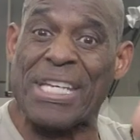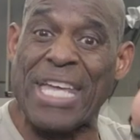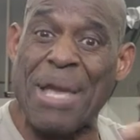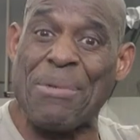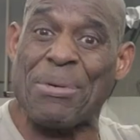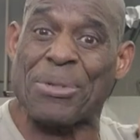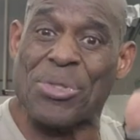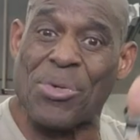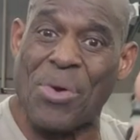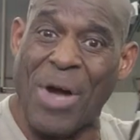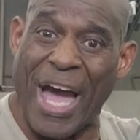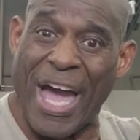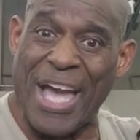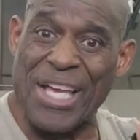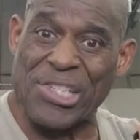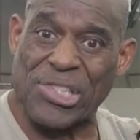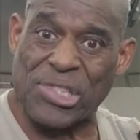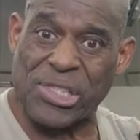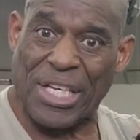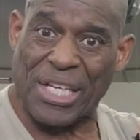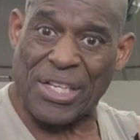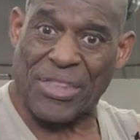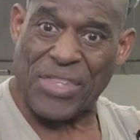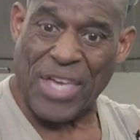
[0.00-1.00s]
able to
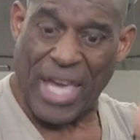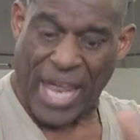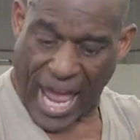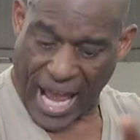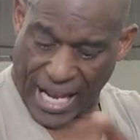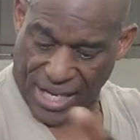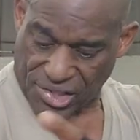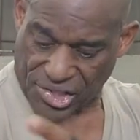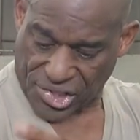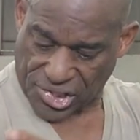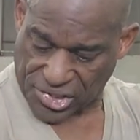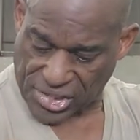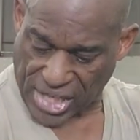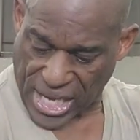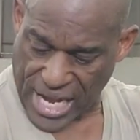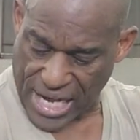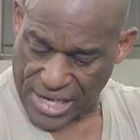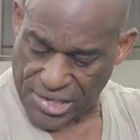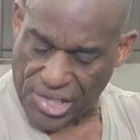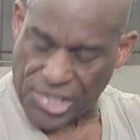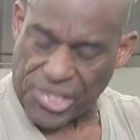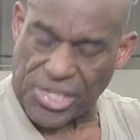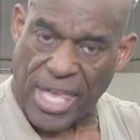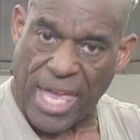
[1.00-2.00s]
isolate that, I can stay
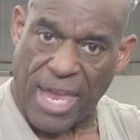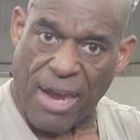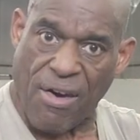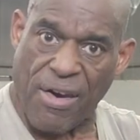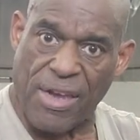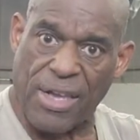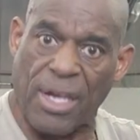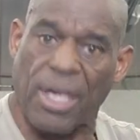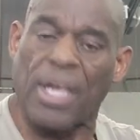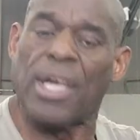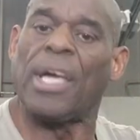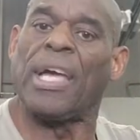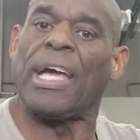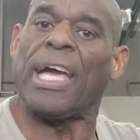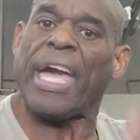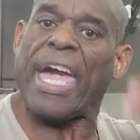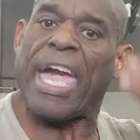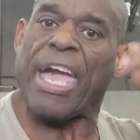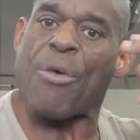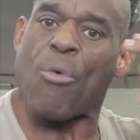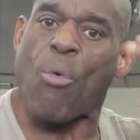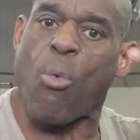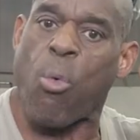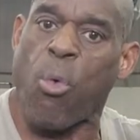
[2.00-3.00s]
in this area
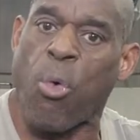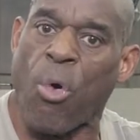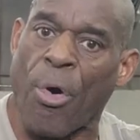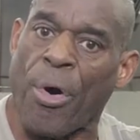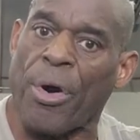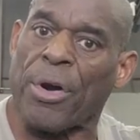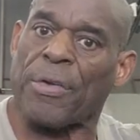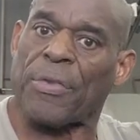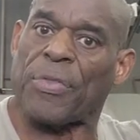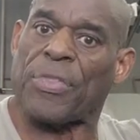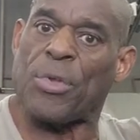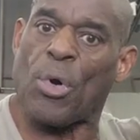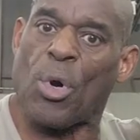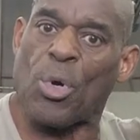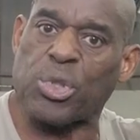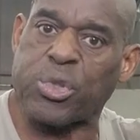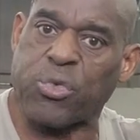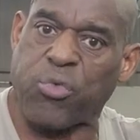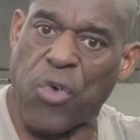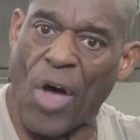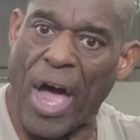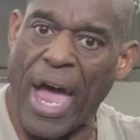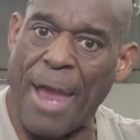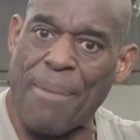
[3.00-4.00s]
and work those
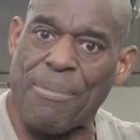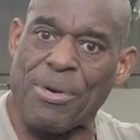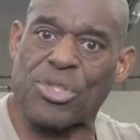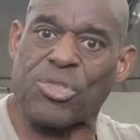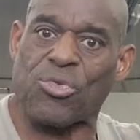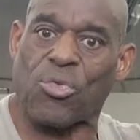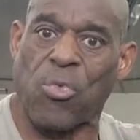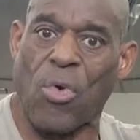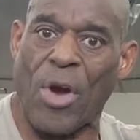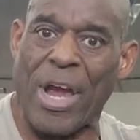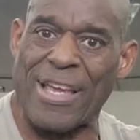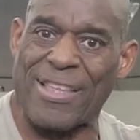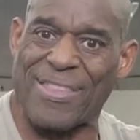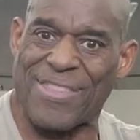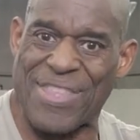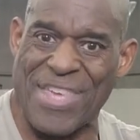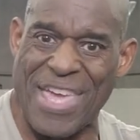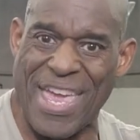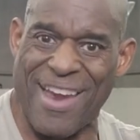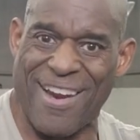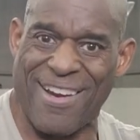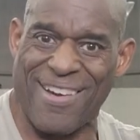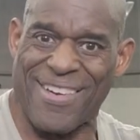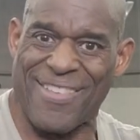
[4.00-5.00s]
fibers right
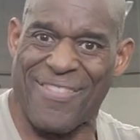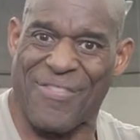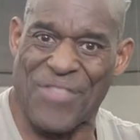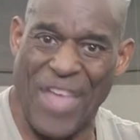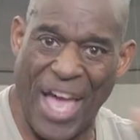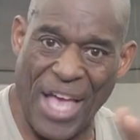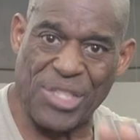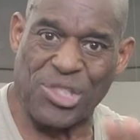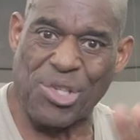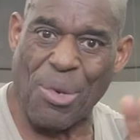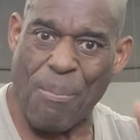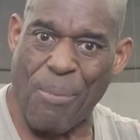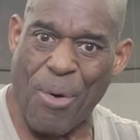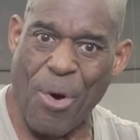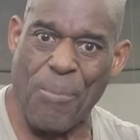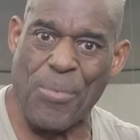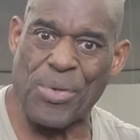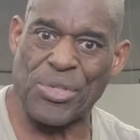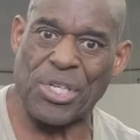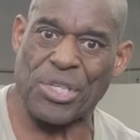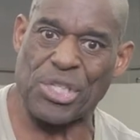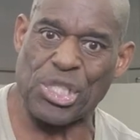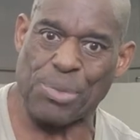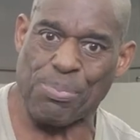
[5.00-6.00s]
there. That's the
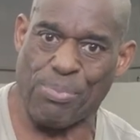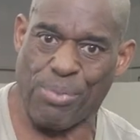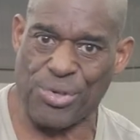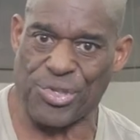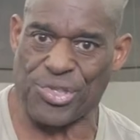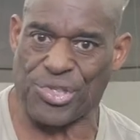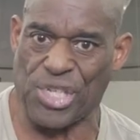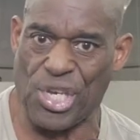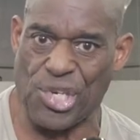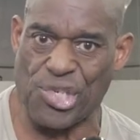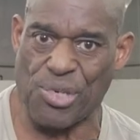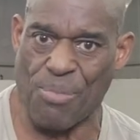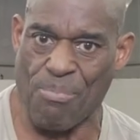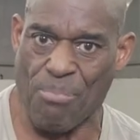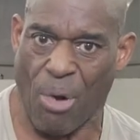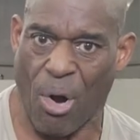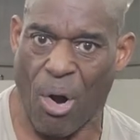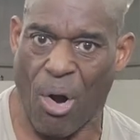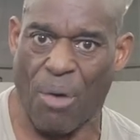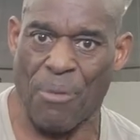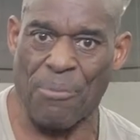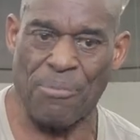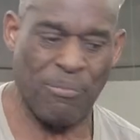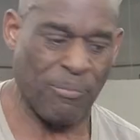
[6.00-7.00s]
purpose of this precision
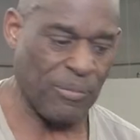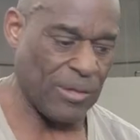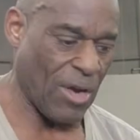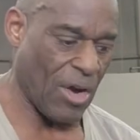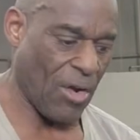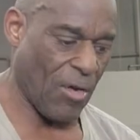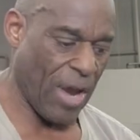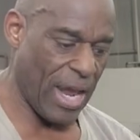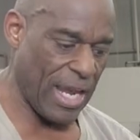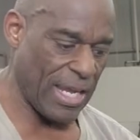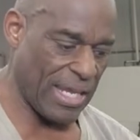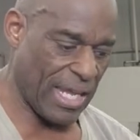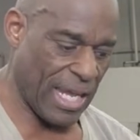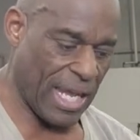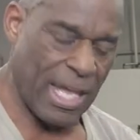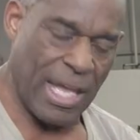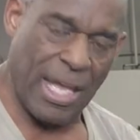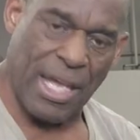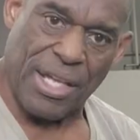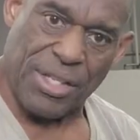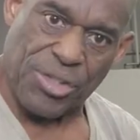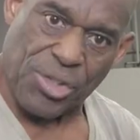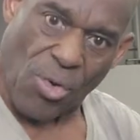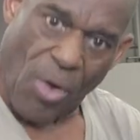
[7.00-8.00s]
ball, all right?
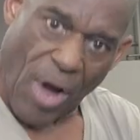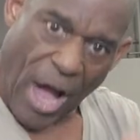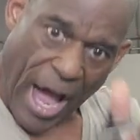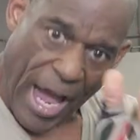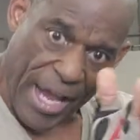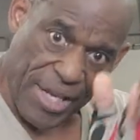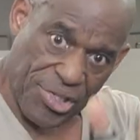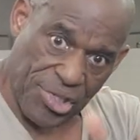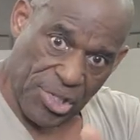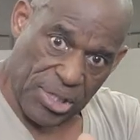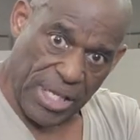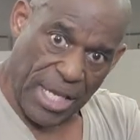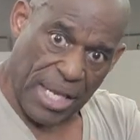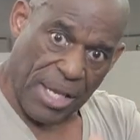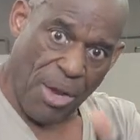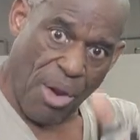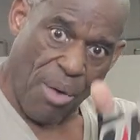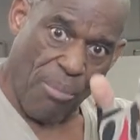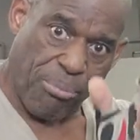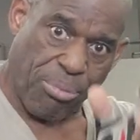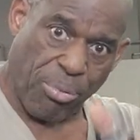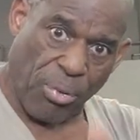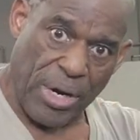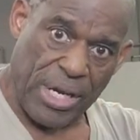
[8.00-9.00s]
To isolate,
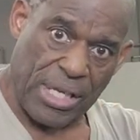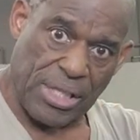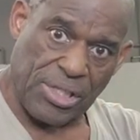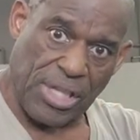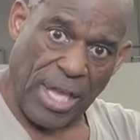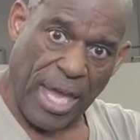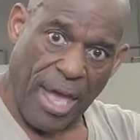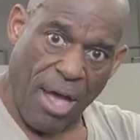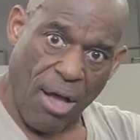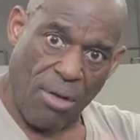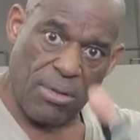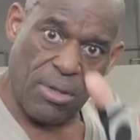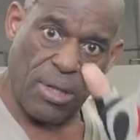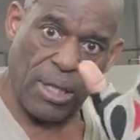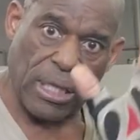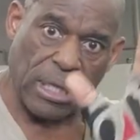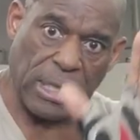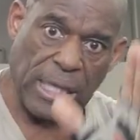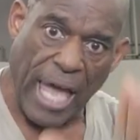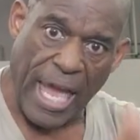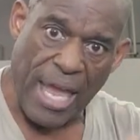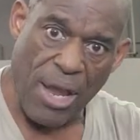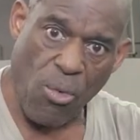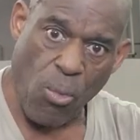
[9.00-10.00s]
break down,
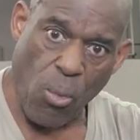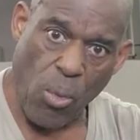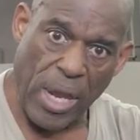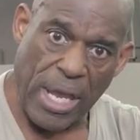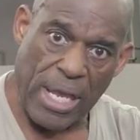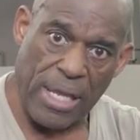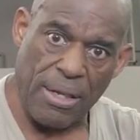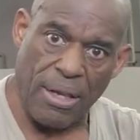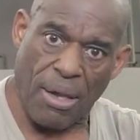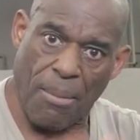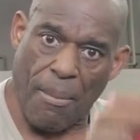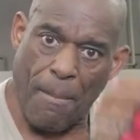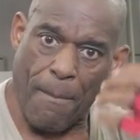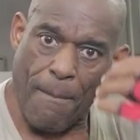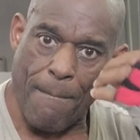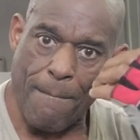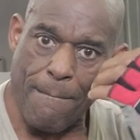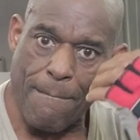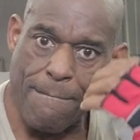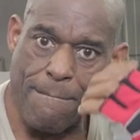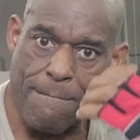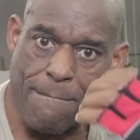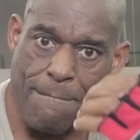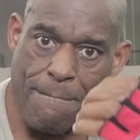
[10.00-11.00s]
lightweight,
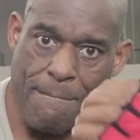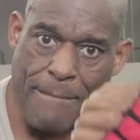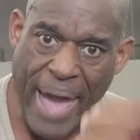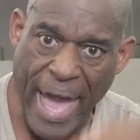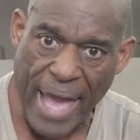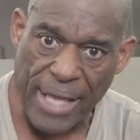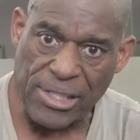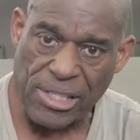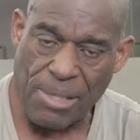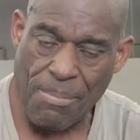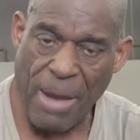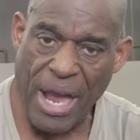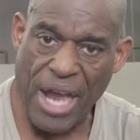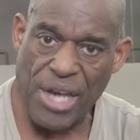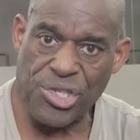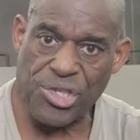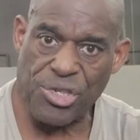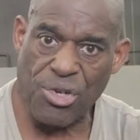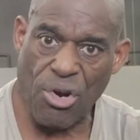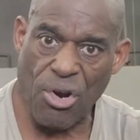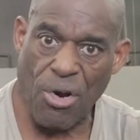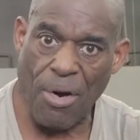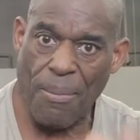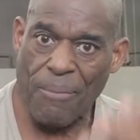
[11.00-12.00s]
maximize
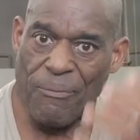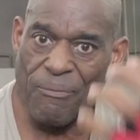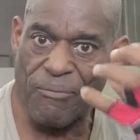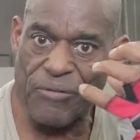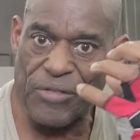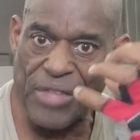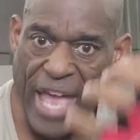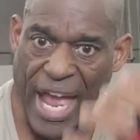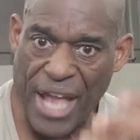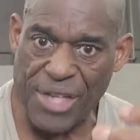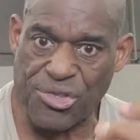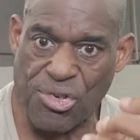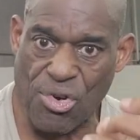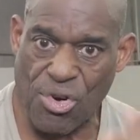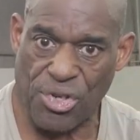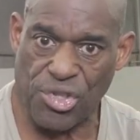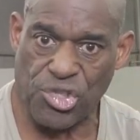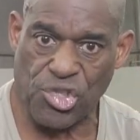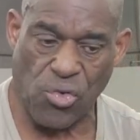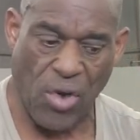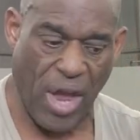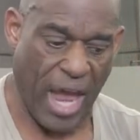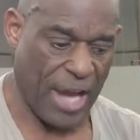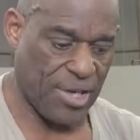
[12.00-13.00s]
your natural
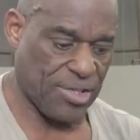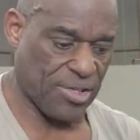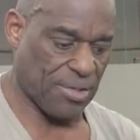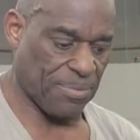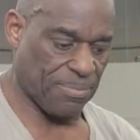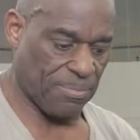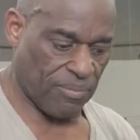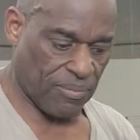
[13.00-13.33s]
contraction.